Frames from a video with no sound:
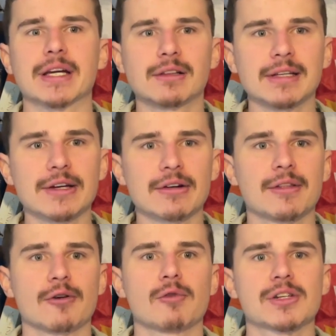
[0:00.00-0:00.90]
clear
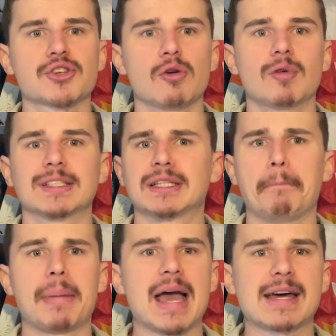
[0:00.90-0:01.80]
that Russia was the
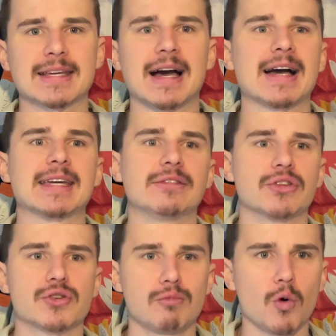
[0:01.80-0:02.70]
bad guy in
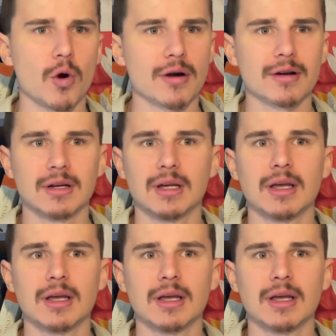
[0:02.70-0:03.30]
this war,